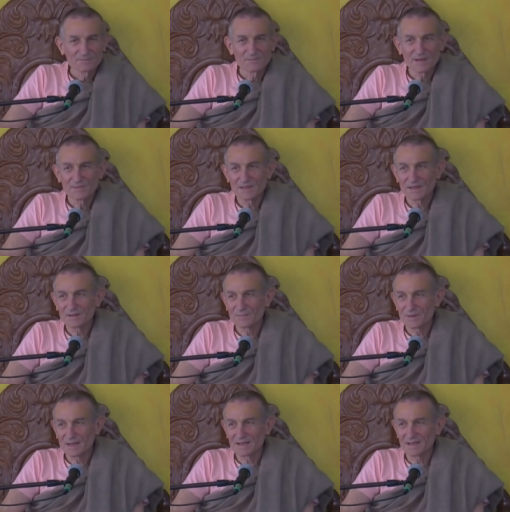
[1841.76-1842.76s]
maybe another
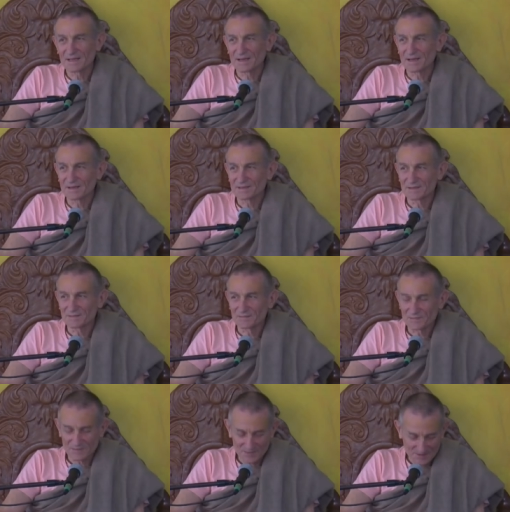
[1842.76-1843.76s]
planet there. So
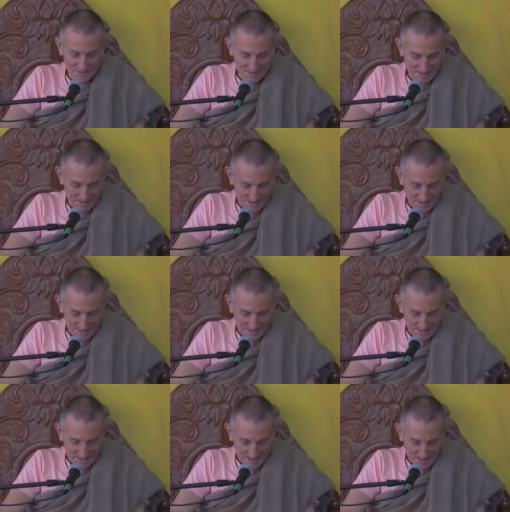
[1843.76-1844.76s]

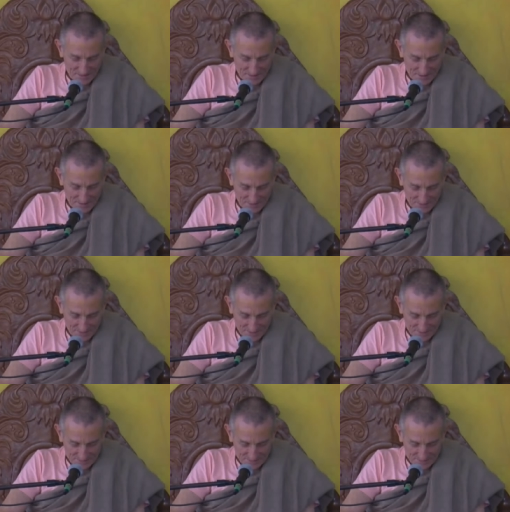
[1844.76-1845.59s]
they arrived on.